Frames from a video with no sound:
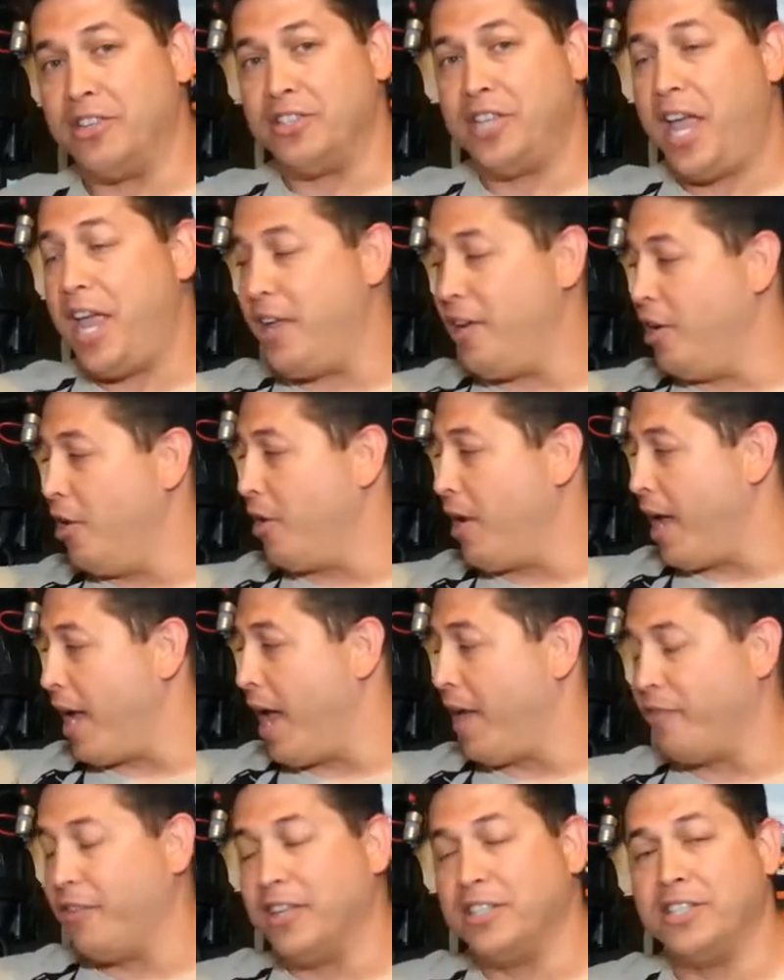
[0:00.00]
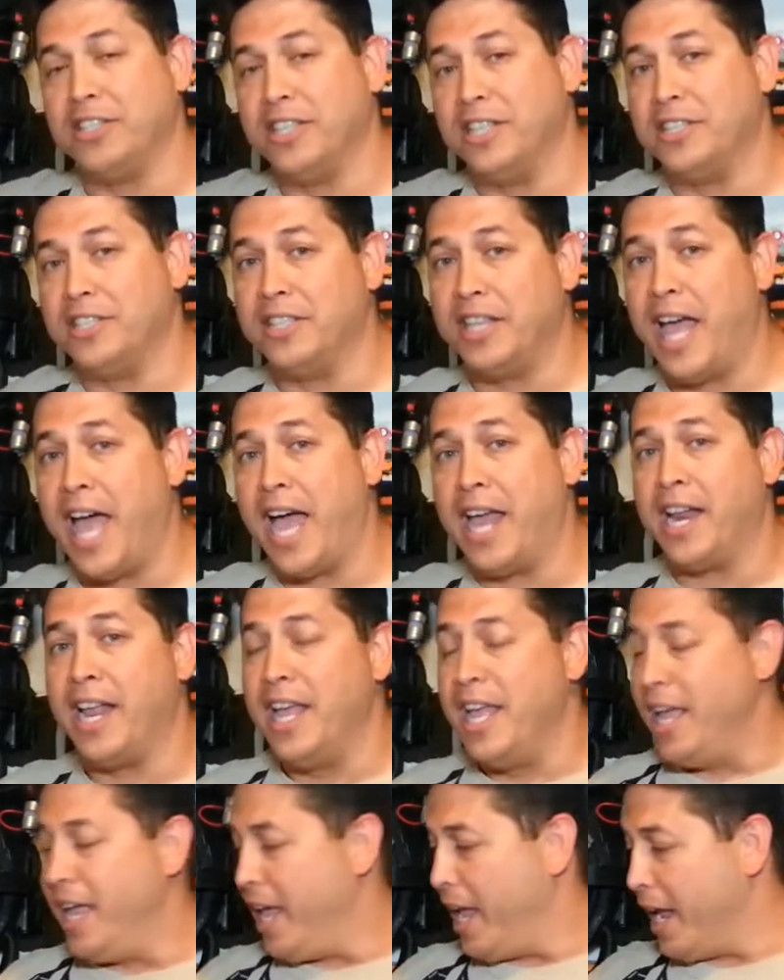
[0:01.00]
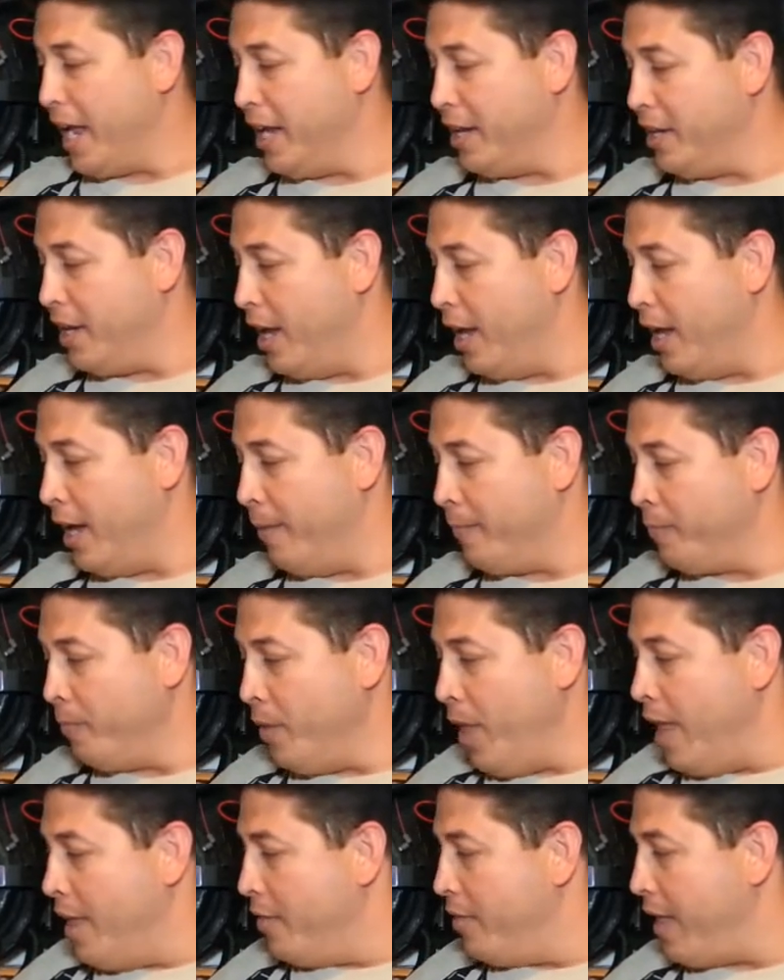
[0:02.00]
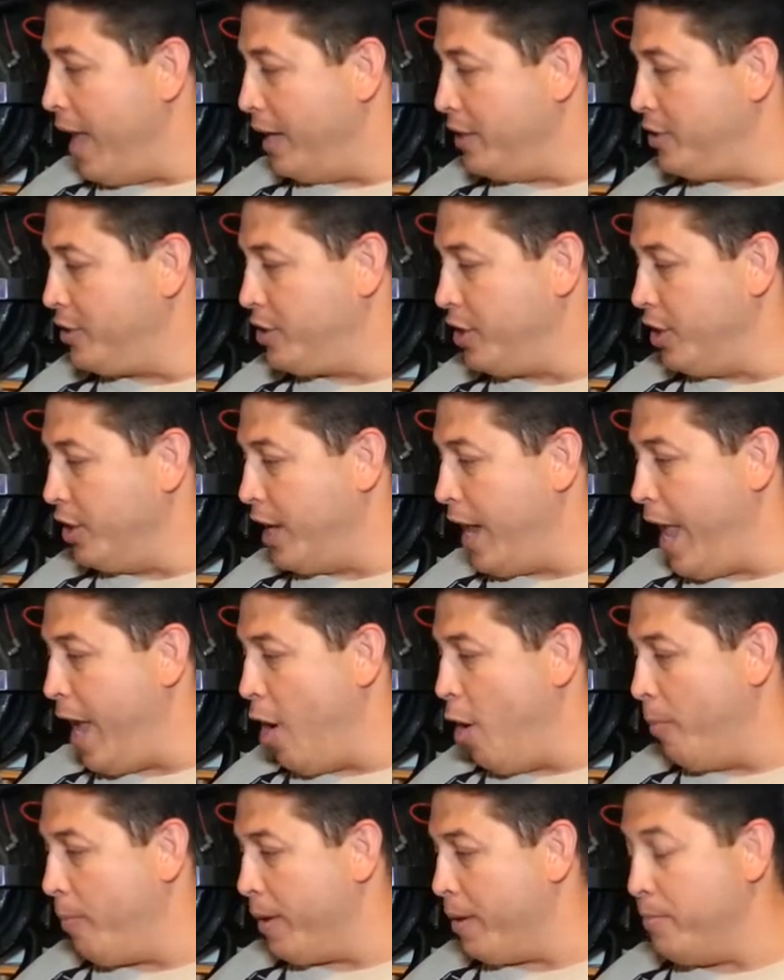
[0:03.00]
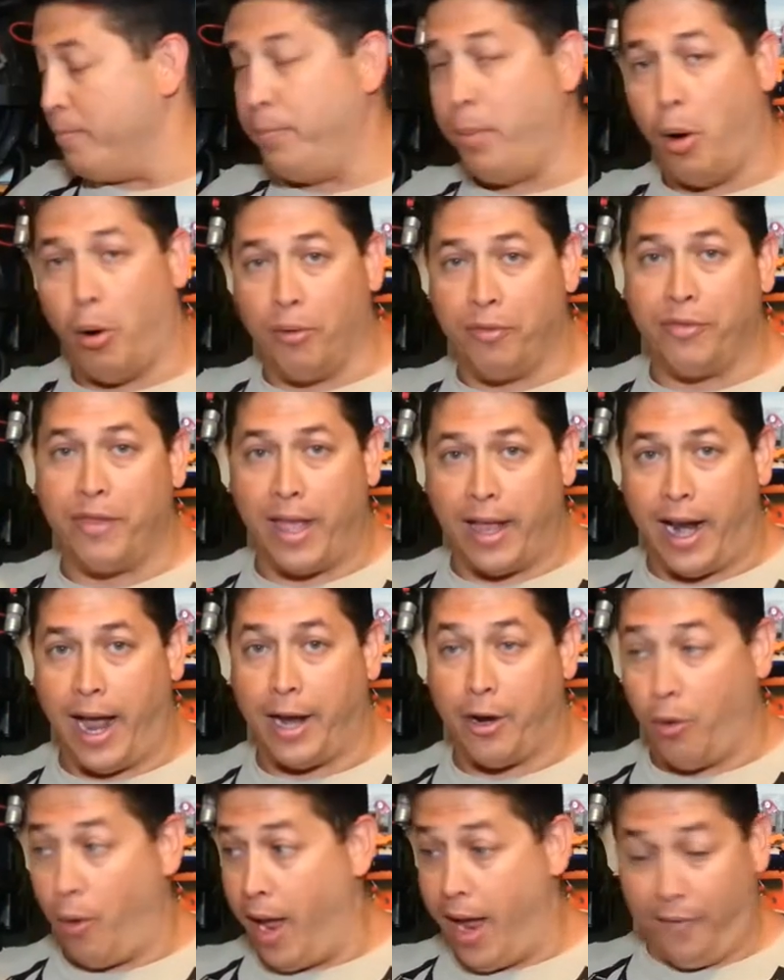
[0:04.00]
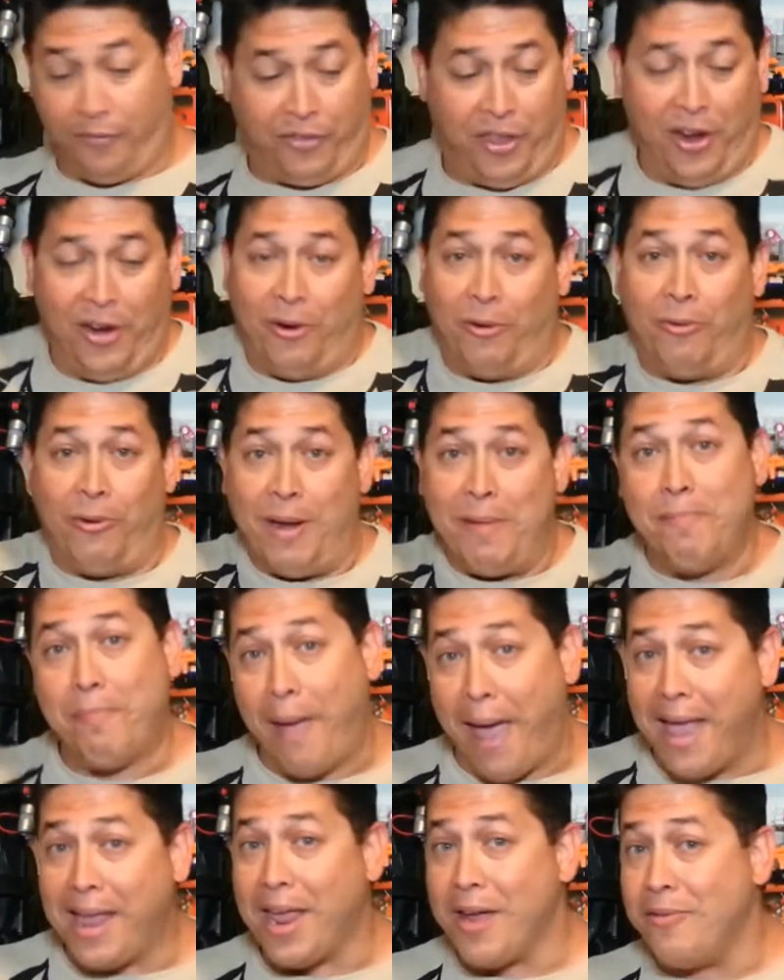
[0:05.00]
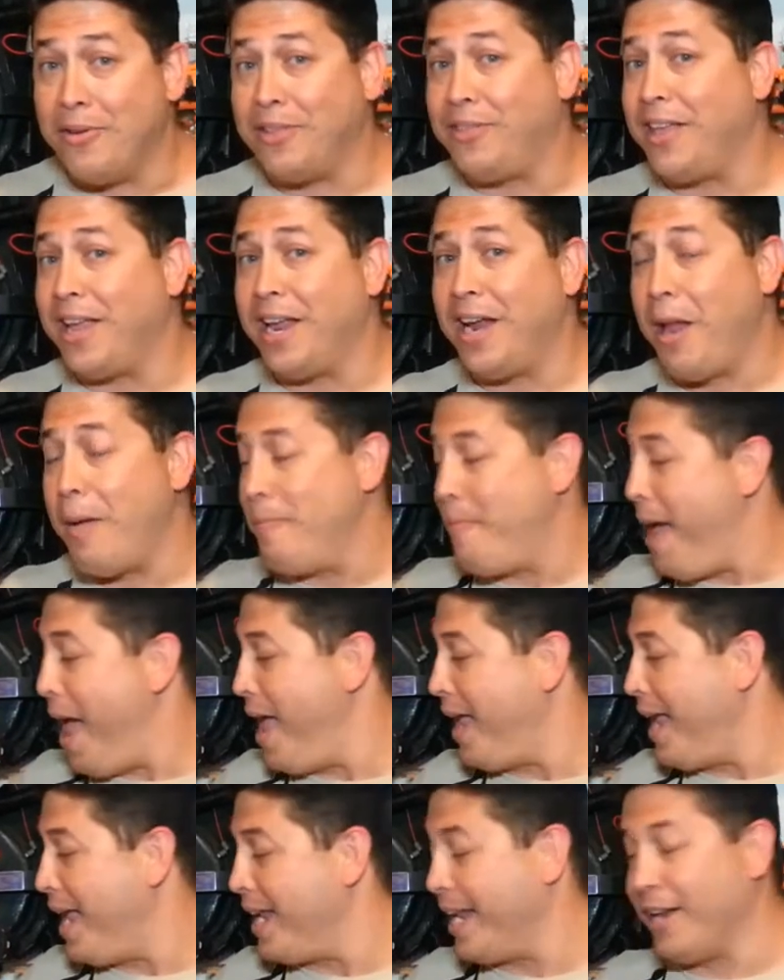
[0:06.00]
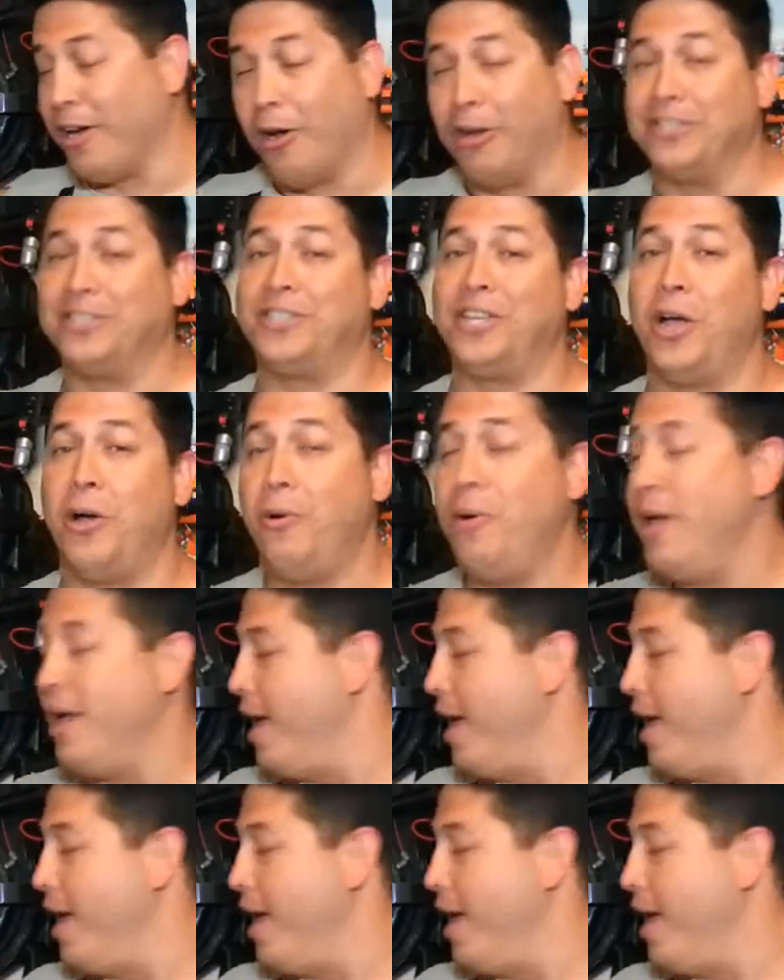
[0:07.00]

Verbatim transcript: Just, hey, look, I got this and this and that, and that should help in both that I don't have to repack everything and unpack it, and also